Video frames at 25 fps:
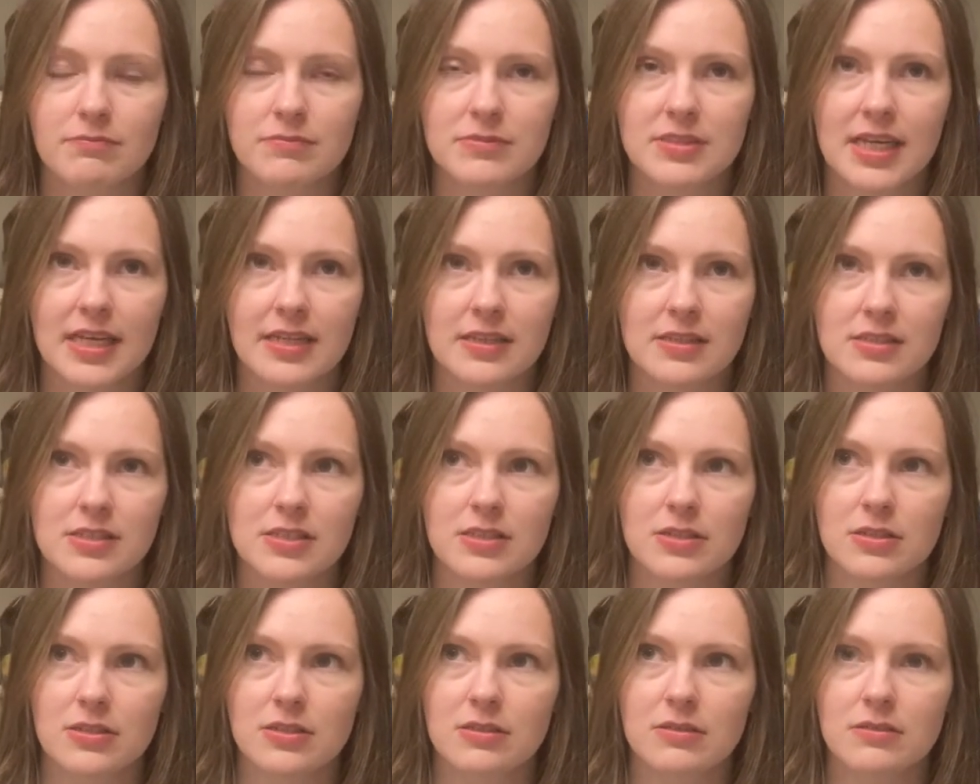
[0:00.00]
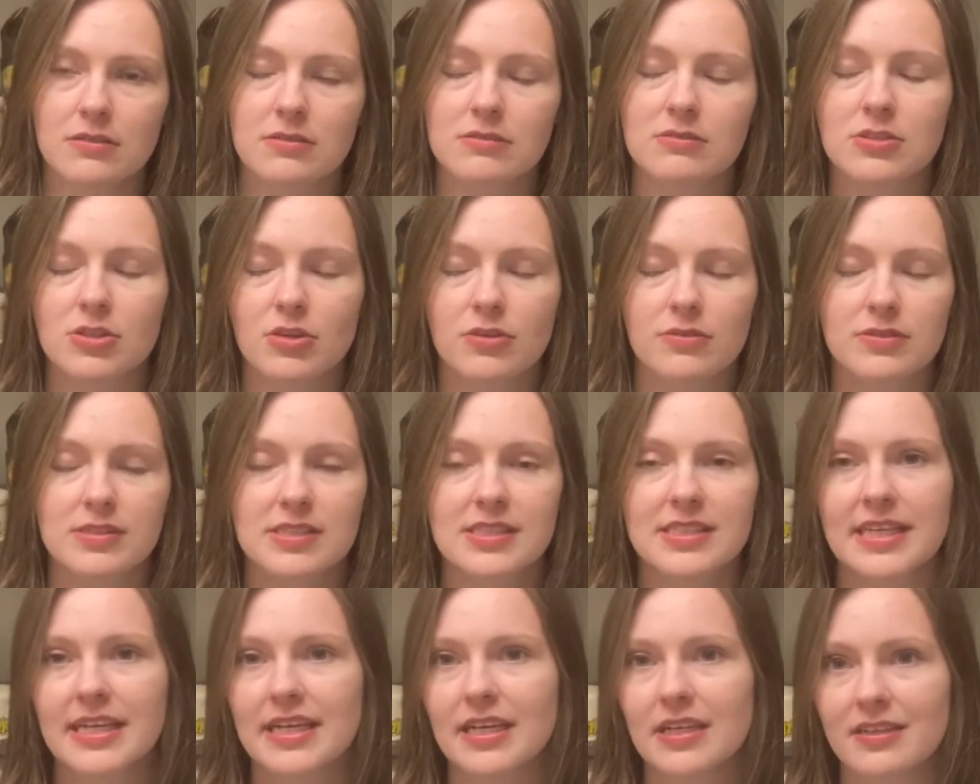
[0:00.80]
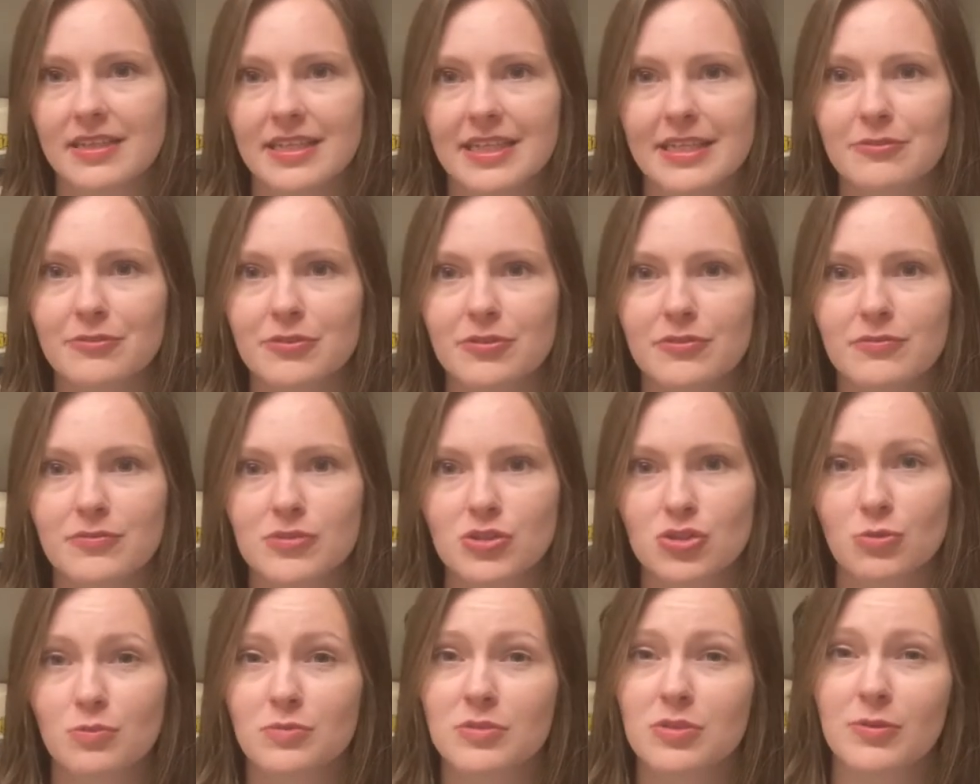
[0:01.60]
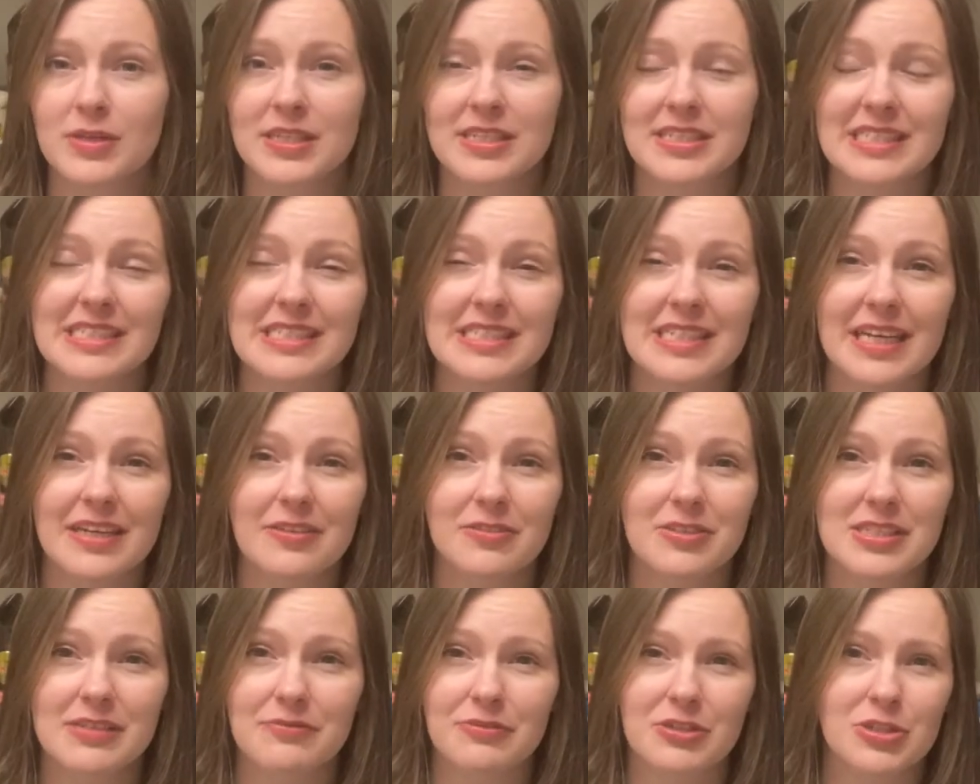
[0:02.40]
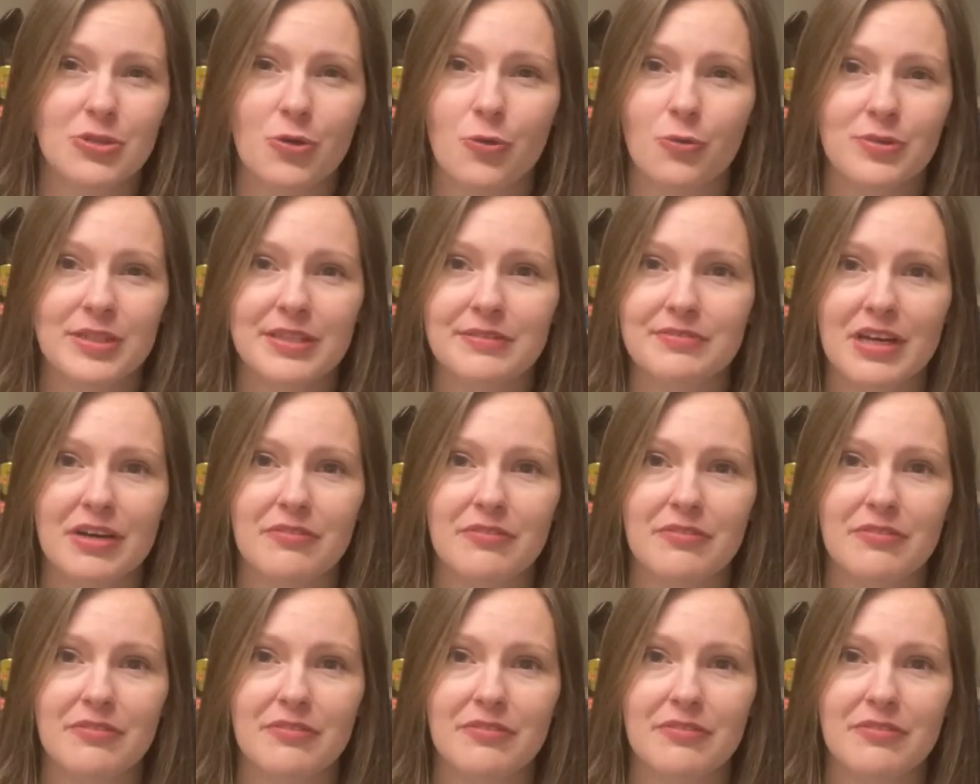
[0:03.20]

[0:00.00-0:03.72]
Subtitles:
tend to sort of steer clear of some quick detailers if they don't leave